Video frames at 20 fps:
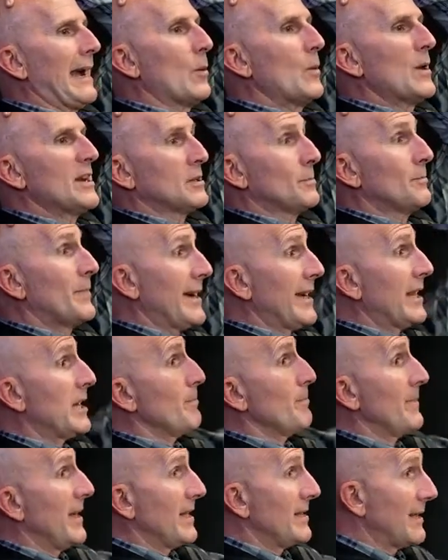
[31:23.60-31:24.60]
to bed at
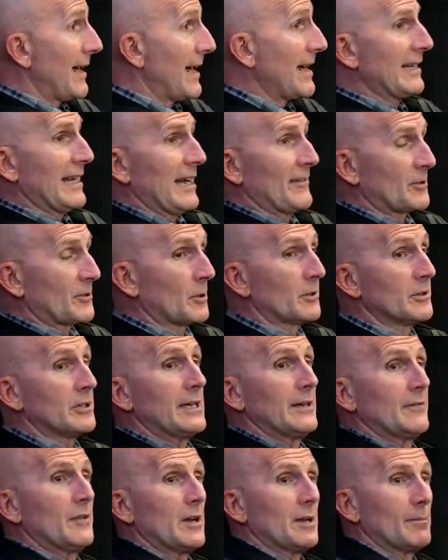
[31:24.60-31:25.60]
midnight after
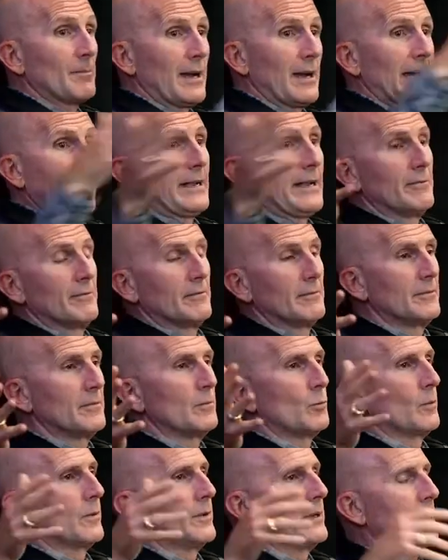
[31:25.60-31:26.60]
giving my,
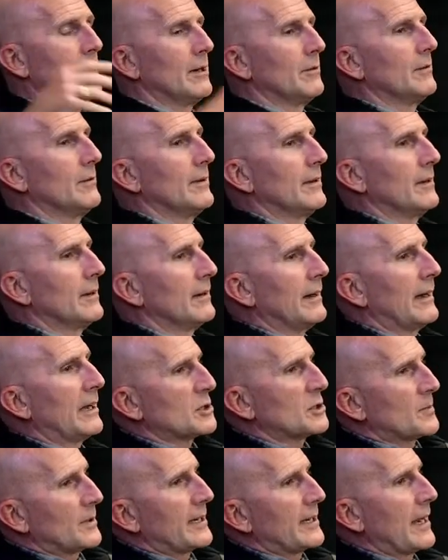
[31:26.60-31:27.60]
you know, uh,
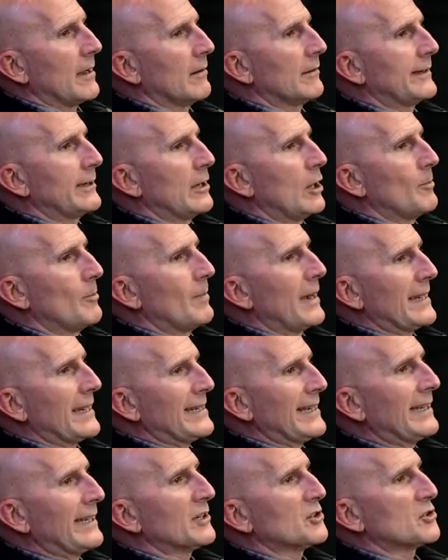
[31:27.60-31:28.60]
hospitality, all my
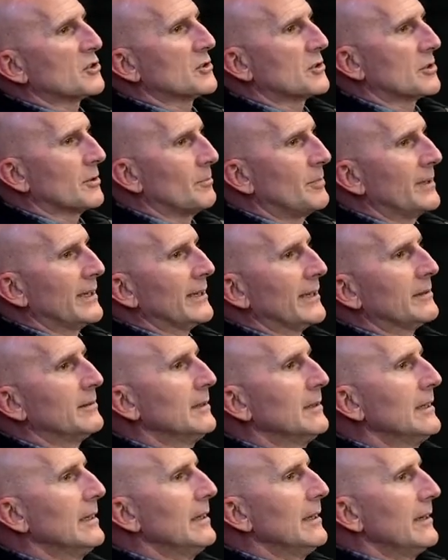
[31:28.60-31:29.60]
guests a big,
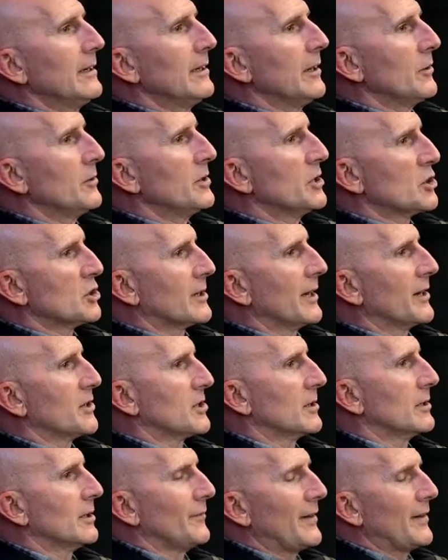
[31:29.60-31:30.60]
you know,
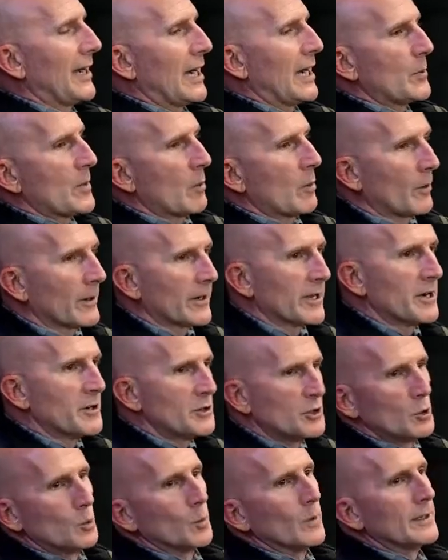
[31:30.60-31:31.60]
discussion of how we weren't going to do
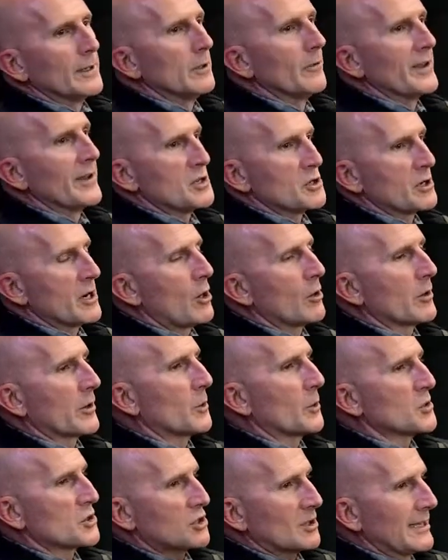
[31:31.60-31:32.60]
well. They should all go to
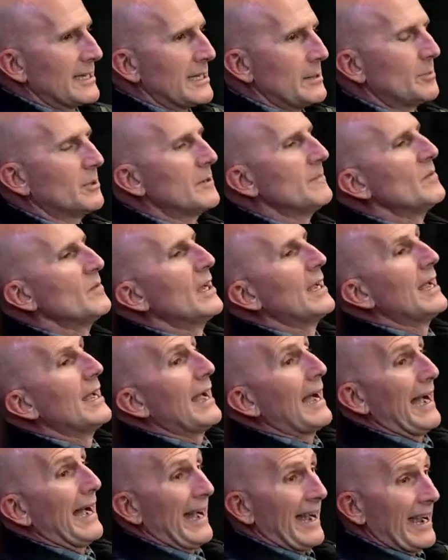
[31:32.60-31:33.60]
sleep.
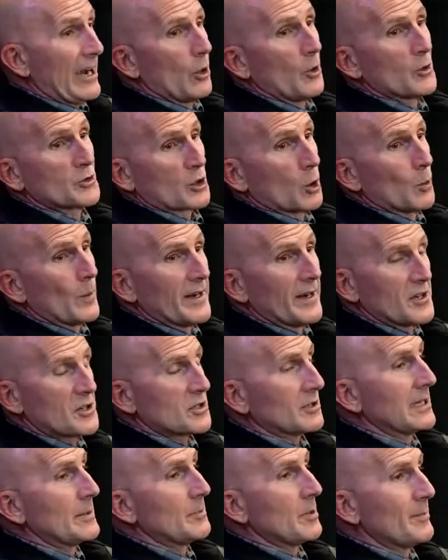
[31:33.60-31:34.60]
I also went to
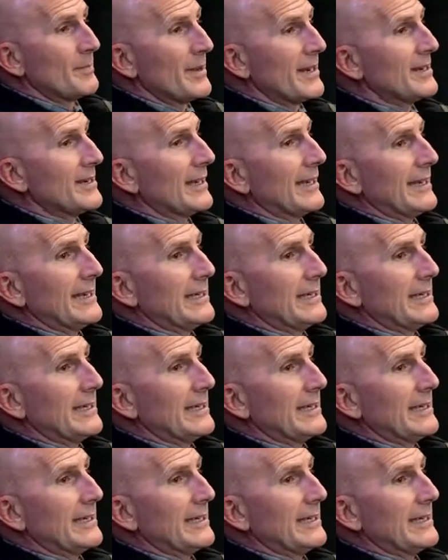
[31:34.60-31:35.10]
sleep at midnight